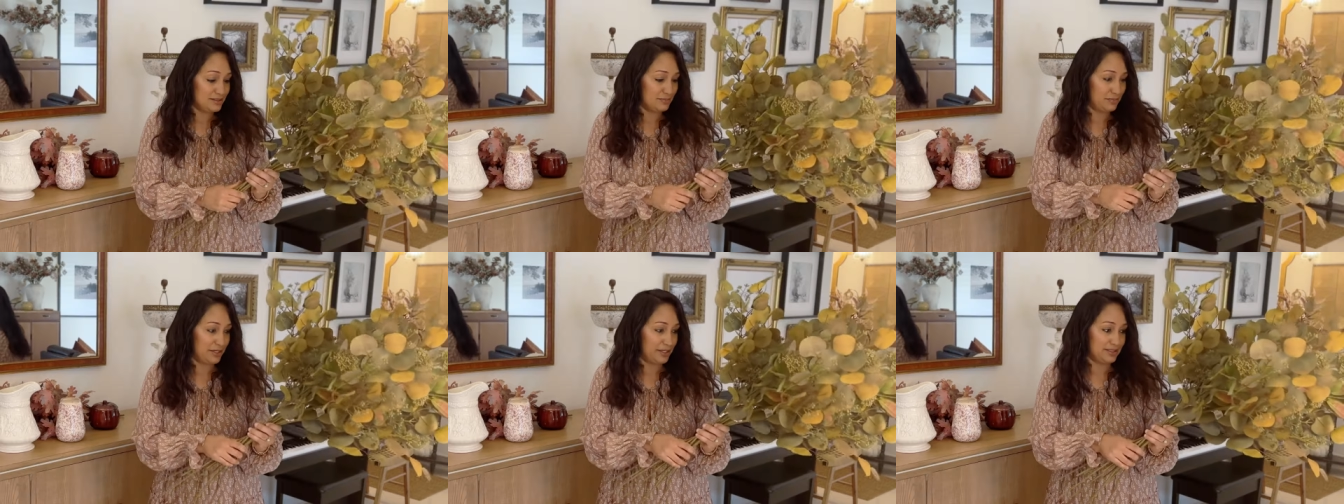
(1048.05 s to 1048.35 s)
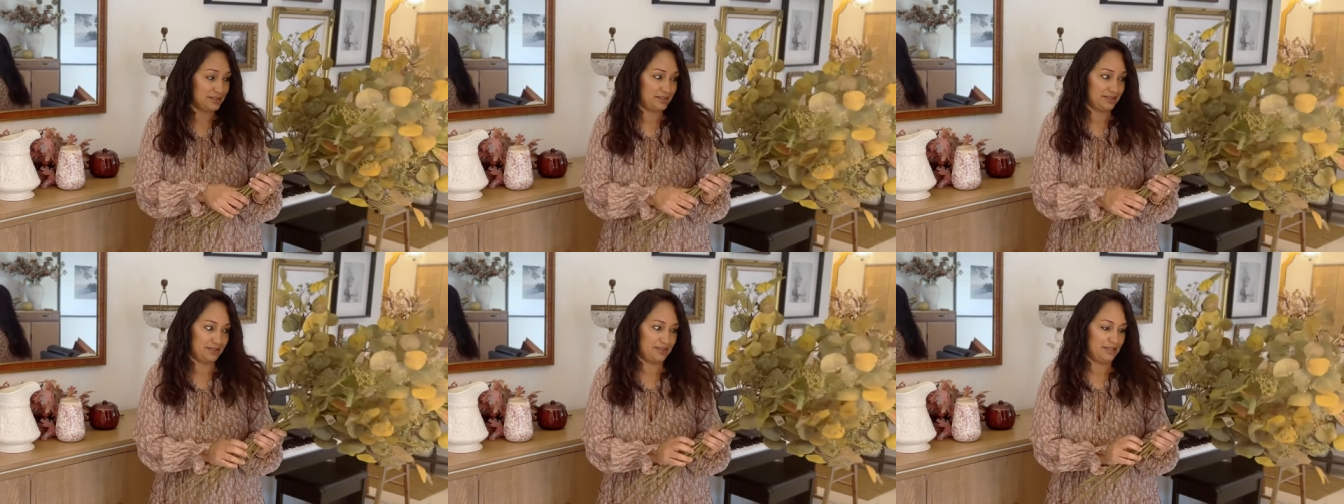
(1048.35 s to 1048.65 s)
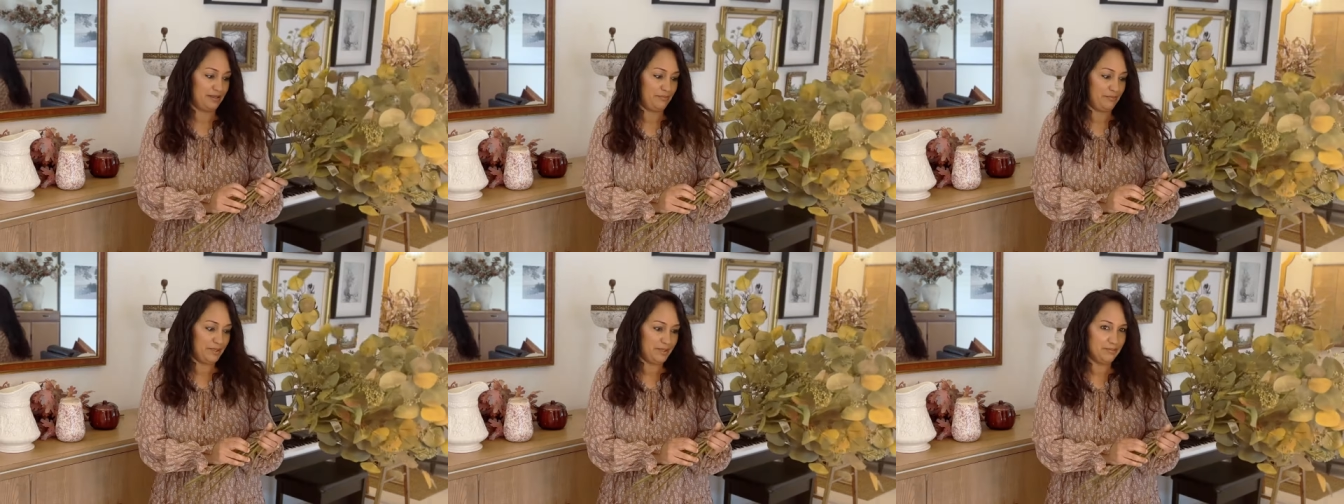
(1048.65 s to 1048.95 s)
but
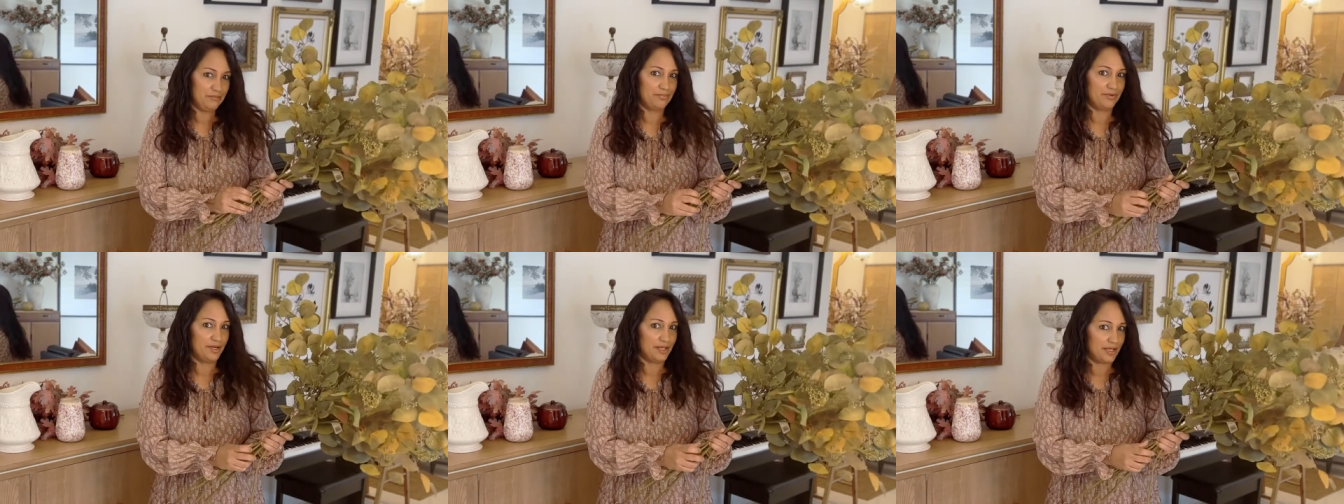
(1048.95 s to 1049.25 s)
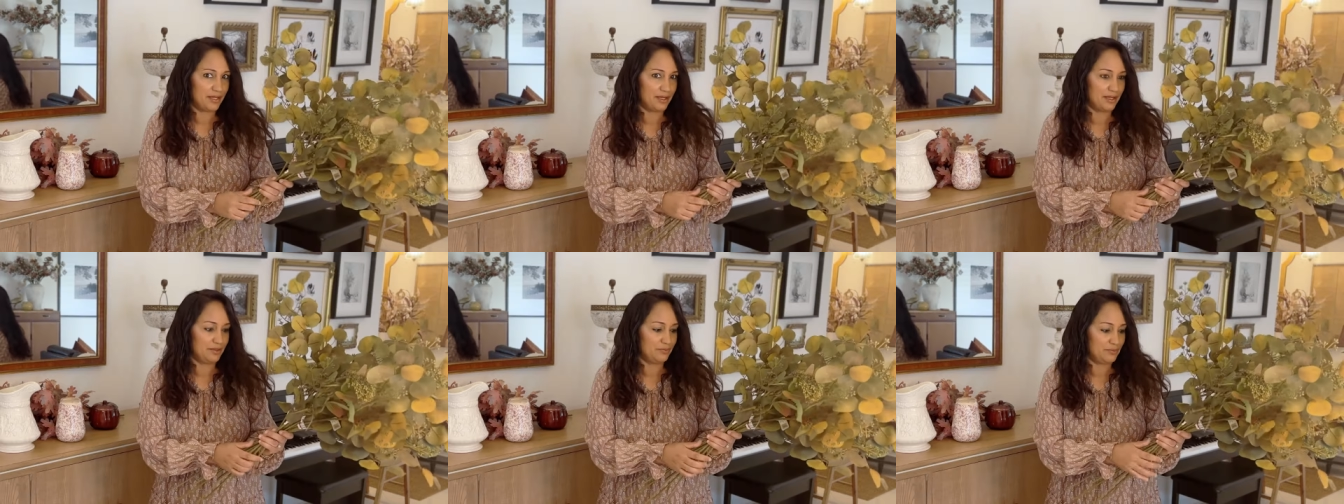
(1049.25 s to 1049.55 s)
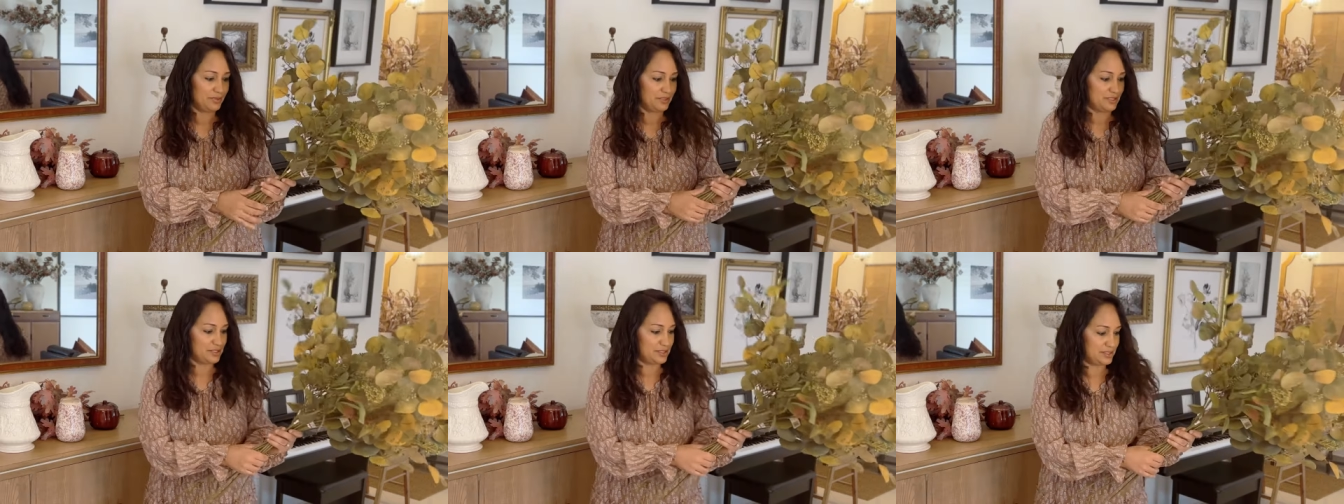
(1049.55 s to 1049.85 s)
they've been bringing it
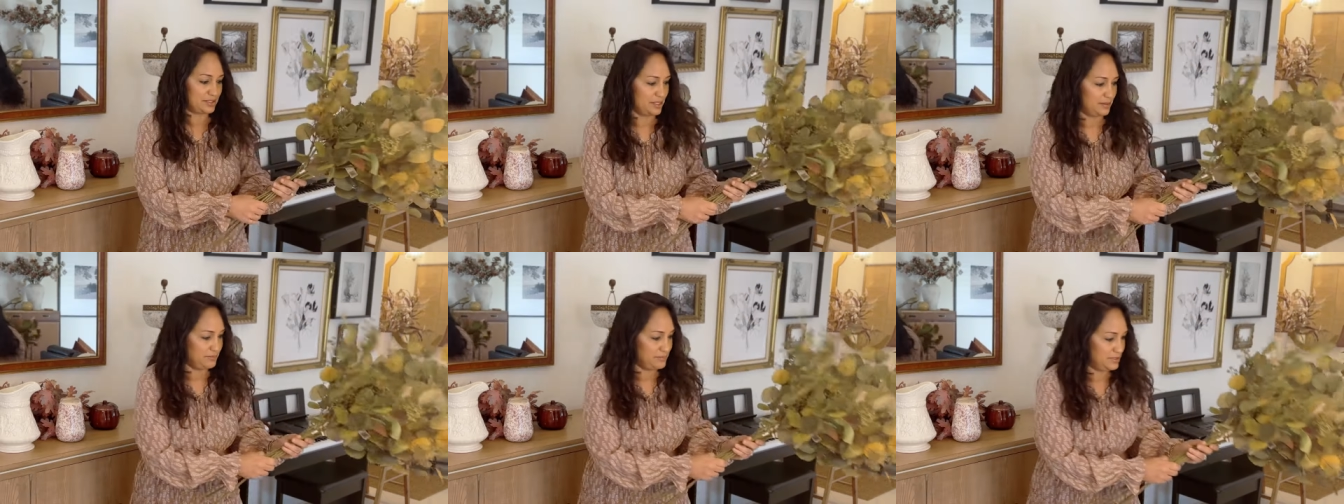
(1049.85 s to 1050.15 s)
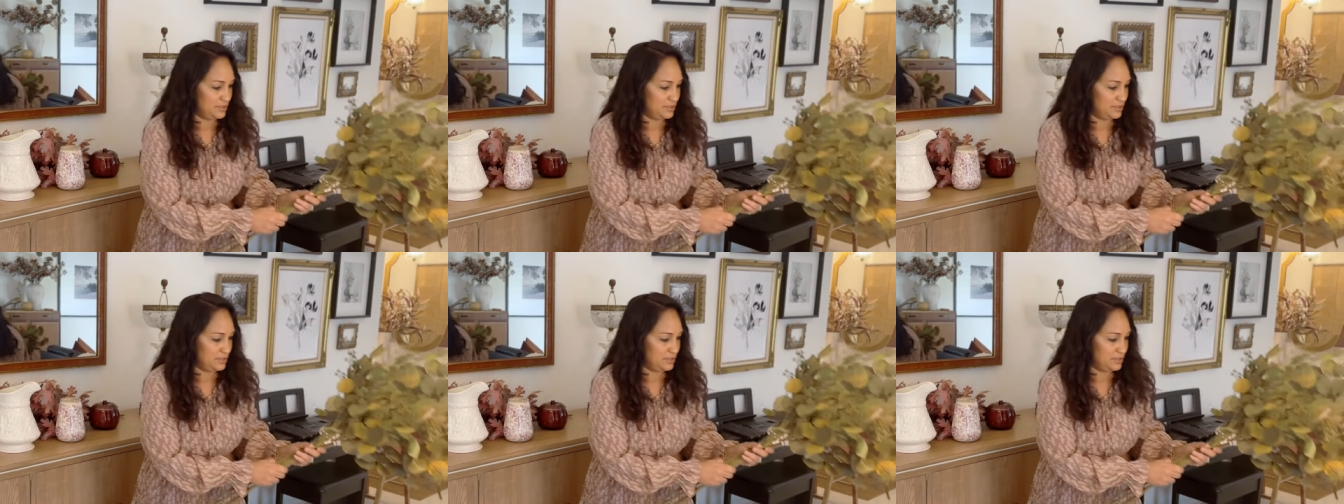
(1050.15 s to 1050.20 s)
with the stems